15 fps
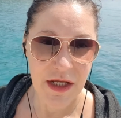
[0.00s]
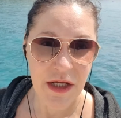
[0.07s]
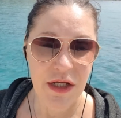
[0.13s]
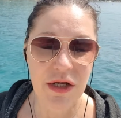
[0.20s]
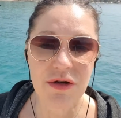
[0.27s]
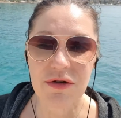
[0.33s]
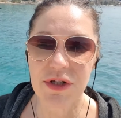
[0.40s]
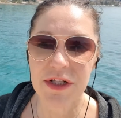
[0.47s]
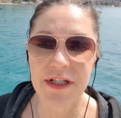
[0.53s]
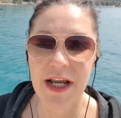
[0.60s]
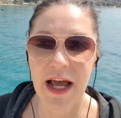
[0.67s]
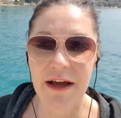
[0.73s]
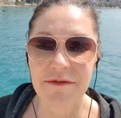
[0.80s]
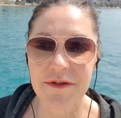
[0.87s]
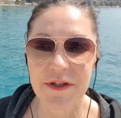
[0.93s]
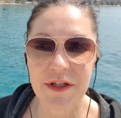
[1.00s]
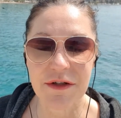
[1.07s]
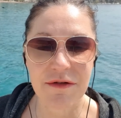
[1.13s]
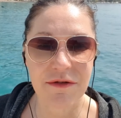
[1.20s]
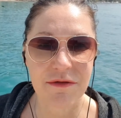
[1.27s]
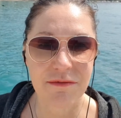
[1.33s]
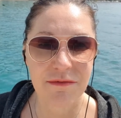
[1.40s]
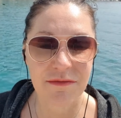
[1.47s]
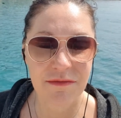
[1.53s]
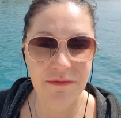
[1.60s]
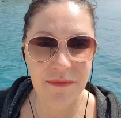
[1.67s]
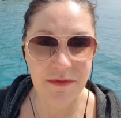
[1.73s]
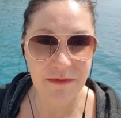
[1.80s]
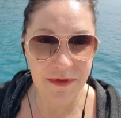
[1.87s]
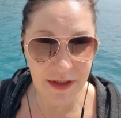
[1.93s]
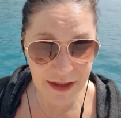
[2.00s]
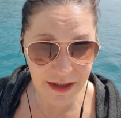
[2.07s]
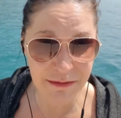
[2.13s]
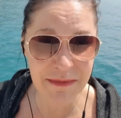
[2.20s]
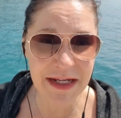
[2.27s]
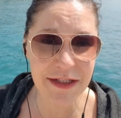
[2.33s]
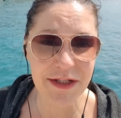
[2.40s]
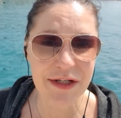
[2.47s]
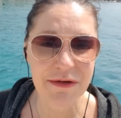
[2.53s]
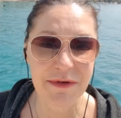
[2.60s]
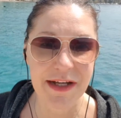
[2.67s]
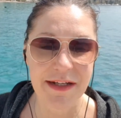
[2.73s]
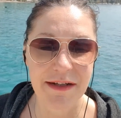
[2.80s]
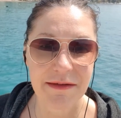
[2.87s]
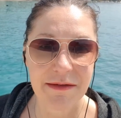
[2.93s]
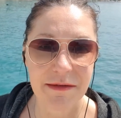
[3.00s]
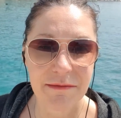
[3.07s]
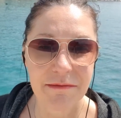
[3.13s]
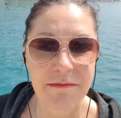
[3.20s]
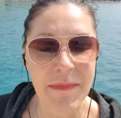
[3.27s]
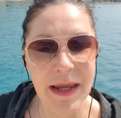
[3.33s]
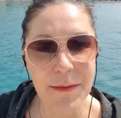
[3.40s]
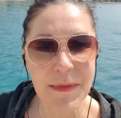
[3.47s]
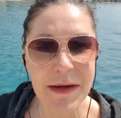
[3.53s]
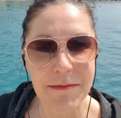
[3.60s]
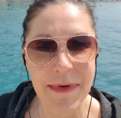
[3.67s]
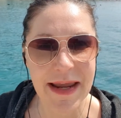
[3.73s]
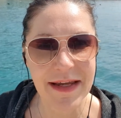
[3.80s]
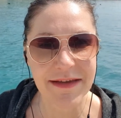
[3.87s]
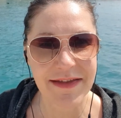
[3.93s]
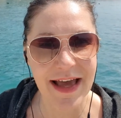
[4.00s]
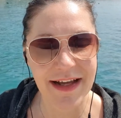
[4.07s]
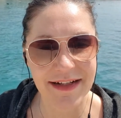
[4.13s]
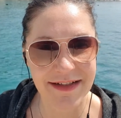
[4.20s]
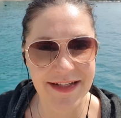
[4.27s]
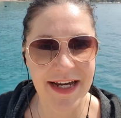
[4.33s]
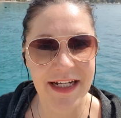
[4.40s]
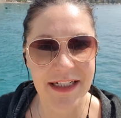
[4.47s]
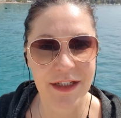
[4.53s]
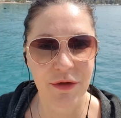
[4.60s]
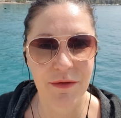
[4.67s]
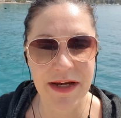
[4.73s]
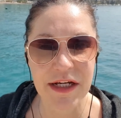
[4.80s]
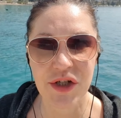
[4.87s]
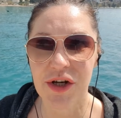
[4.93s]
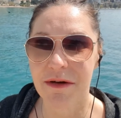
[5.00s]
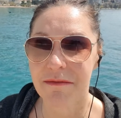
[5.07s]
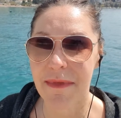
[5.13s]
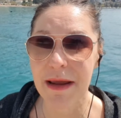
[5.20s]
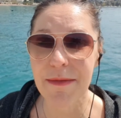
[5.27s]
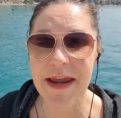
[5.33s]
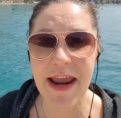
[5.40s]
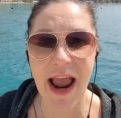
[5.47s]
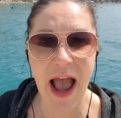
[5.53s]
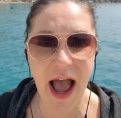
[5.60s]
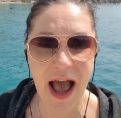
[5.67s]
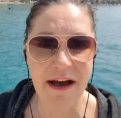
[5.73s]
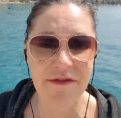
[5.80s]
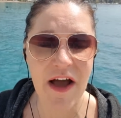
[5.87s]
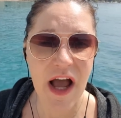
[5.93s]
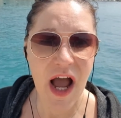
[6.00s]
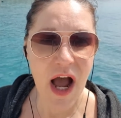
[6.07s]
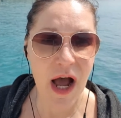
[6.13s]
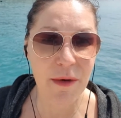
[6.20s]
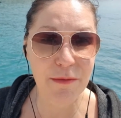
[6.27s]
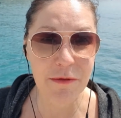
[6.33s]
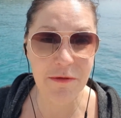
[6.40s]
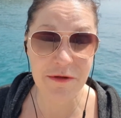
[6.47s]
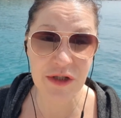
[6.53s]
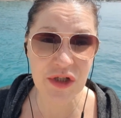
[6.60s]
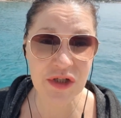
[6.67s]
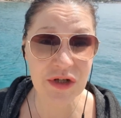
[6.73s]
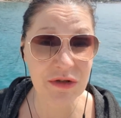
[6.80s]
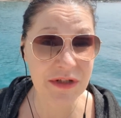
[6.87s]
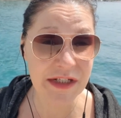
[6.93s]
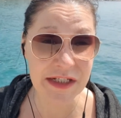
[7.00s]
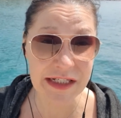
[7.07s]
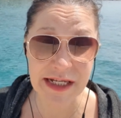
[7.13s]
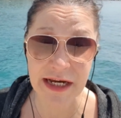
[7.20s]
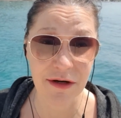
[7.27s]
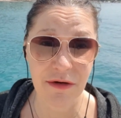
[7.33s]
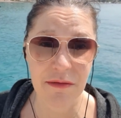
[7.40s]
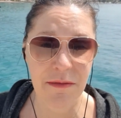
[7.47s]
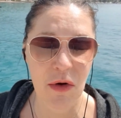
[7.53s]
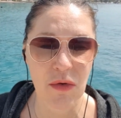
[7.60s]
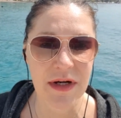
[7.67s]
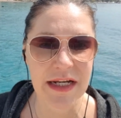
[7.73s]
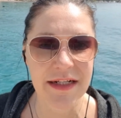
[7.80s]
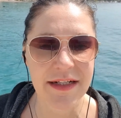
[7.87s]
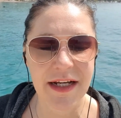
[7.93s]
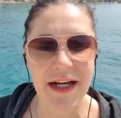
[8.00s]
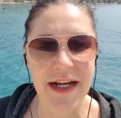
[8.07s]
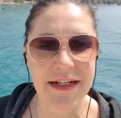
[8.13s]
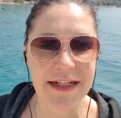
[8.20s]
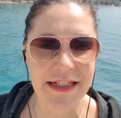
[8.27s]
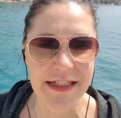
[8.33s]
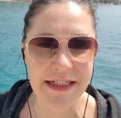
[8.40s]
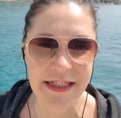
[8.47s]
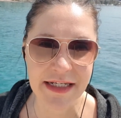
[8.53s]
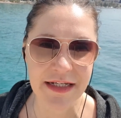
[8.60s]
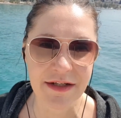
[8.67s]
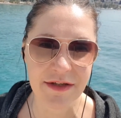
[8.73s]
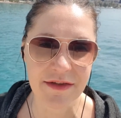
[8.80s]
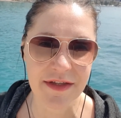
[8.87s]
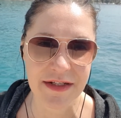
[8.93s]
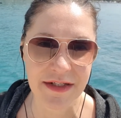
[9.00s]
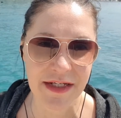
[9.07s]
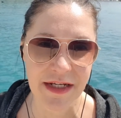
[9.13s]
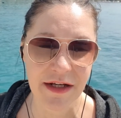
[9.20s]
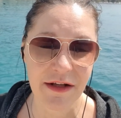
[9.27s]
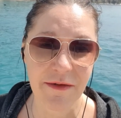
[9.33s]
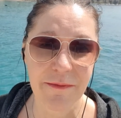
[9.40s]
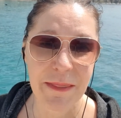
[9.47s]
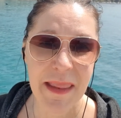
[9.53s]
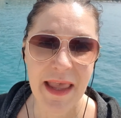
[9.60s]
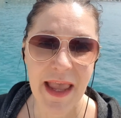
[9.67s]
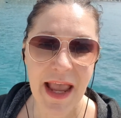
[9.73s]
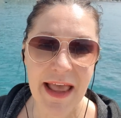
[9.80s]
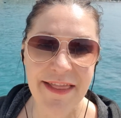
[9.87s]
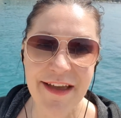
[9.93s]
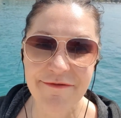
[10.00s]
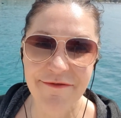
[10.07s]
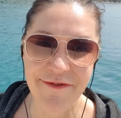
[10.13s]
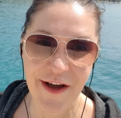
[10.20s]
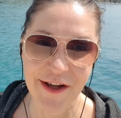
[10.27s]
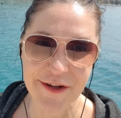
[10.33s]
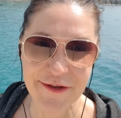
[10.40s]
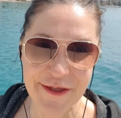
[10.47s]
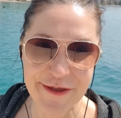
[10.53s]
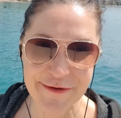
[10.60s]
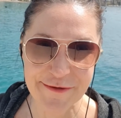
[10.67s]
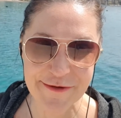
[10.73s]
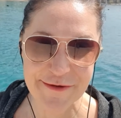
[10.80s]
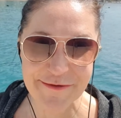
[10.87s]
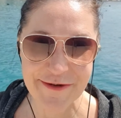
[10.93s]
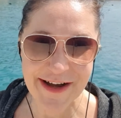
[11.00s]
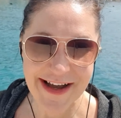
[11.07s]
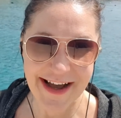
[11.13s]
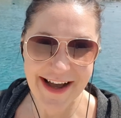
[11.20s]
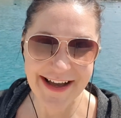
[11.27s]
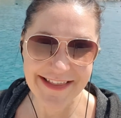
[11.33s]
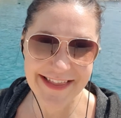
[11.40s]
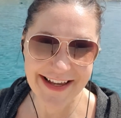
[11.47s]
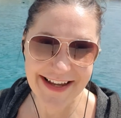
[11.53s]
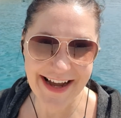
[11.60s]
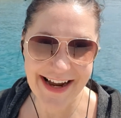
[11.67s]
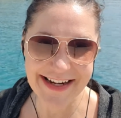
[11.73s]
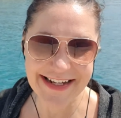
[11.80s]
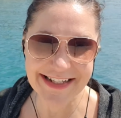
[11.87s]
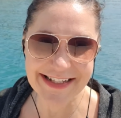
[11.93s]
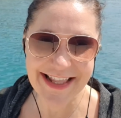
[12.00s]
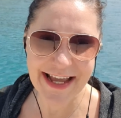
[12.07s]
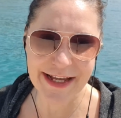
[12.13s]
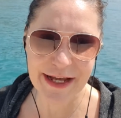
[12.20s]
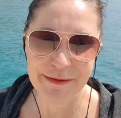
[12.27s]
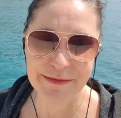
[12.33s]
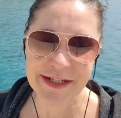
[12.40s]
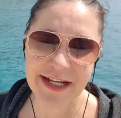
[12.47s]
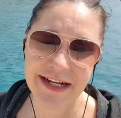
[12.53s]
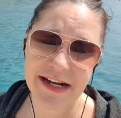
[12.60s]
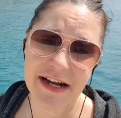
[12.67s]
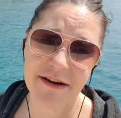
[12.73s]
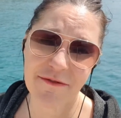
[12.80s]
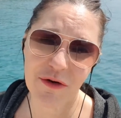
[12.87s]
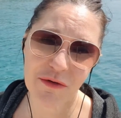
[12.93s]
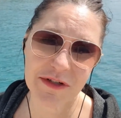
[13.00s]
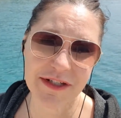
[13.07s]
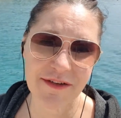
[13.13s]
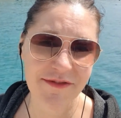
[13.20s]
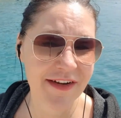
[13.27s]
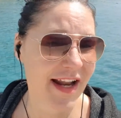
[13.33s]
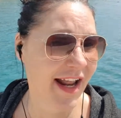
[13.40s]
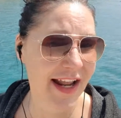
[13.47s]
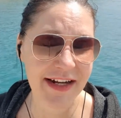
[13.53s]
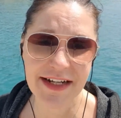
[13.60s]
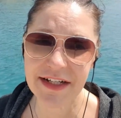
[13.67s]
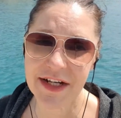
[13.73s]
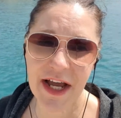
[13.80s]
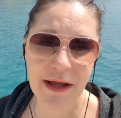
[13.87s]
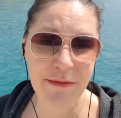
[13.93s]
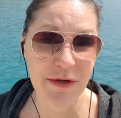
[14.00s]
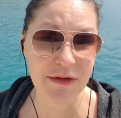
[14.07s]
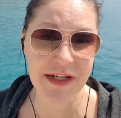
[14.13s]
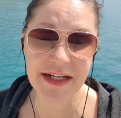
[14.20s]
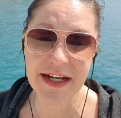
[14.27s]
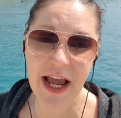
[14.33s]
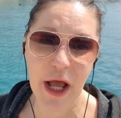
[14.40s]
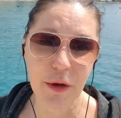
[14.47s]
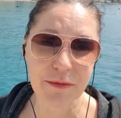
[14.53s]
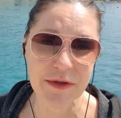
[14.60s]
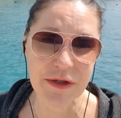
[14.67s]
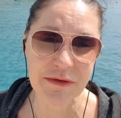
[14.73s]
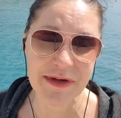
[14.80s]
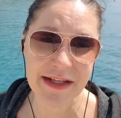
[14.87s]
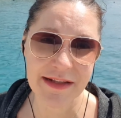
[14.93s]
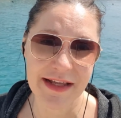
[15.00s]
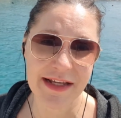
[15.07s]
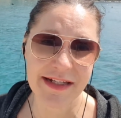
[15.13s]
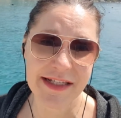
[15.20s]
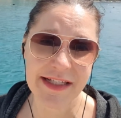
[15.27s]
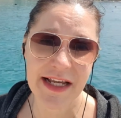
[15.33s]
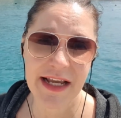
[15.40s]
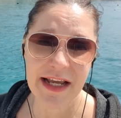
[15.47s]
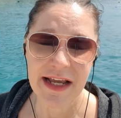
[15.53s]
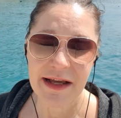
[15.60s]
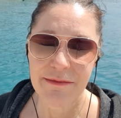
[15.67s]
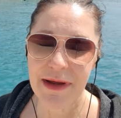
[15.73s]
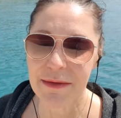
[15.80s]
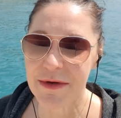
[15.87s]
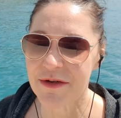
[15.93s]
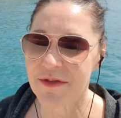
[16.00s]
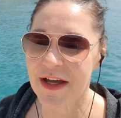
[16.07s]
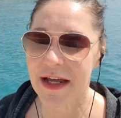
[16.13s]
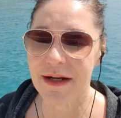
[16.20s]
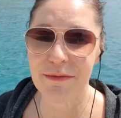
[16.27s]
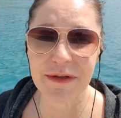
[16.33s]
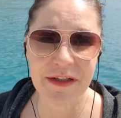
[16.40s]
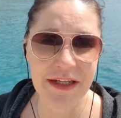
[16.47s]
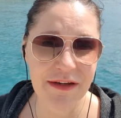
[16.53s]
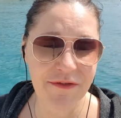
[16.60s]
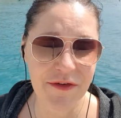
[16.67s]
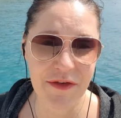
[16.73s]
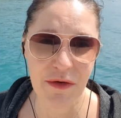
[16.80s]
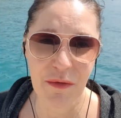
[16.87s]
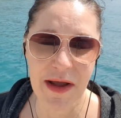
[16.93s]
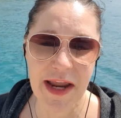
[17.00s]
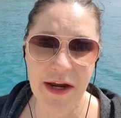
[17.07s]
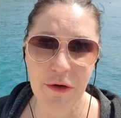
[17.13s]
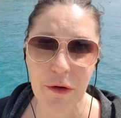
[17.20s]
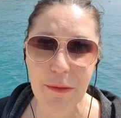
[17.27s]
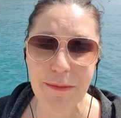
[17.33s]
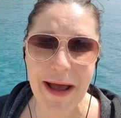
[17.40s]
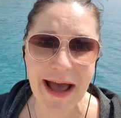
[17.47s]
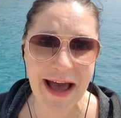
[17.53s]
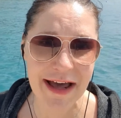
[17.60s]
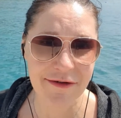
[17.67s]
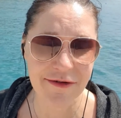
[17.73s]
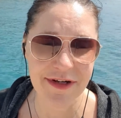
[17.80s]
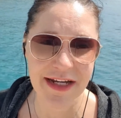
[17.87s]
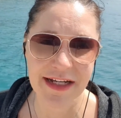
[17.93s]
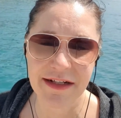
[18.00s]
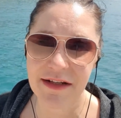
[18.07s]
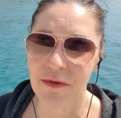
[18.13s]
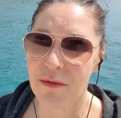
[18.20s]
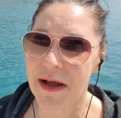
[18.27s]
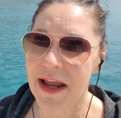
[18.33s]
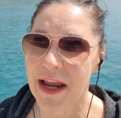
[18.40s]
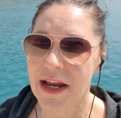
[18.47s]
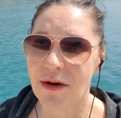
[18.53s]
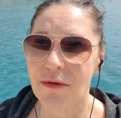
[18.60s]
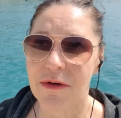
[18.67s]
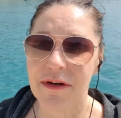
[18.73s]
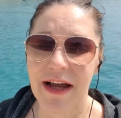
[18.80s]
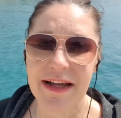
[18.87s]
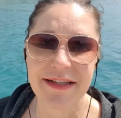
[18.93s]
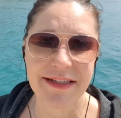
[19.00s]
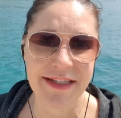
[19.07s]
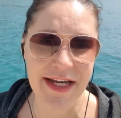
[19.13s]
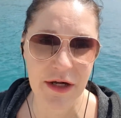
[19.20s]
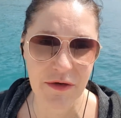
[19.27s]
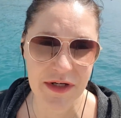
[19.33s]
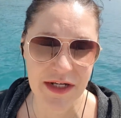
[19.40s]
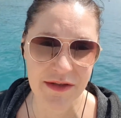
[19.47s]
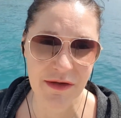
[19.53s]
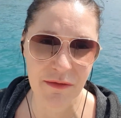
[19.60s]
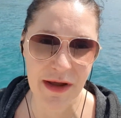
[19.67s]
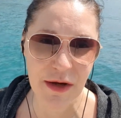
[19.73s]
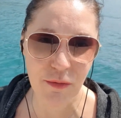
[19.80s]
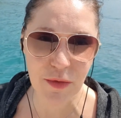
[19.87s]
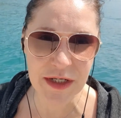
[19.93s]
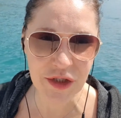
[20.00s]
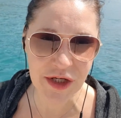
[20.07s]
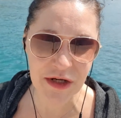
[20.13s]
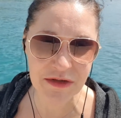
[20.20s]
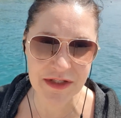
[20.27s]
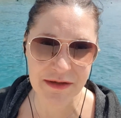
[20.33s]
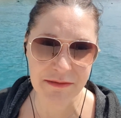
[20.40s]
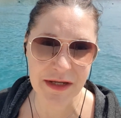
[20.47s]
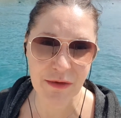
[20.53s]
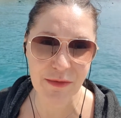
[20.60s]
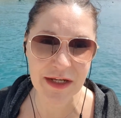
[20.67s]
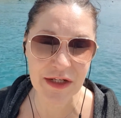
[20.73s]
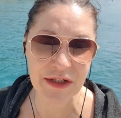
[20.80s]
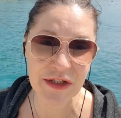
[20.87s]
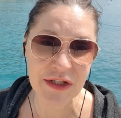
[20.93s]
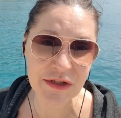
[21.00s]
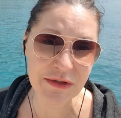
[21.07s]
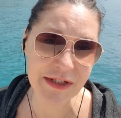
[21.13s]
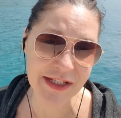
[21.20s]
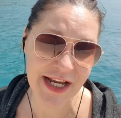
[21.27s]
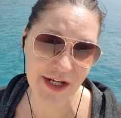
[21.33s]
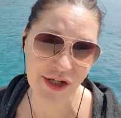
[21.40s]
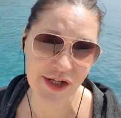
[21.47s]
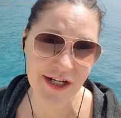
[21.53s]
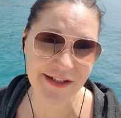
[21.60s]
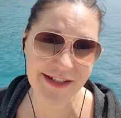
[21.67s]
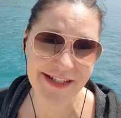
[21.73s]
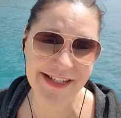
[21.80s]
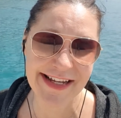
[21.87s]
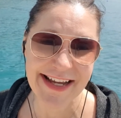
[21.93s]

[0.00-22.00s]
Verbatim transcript: You just have to commit to it. Maybe make that declaration. Maybe have a personal ceremony to kind of seal the deal and then follow through on the guidance that comes in. And of course, if at any time you need help doing this, maybe you've got a belief in the way or a patterning in the way or a doubt in the way, reach out to me. We can do sessions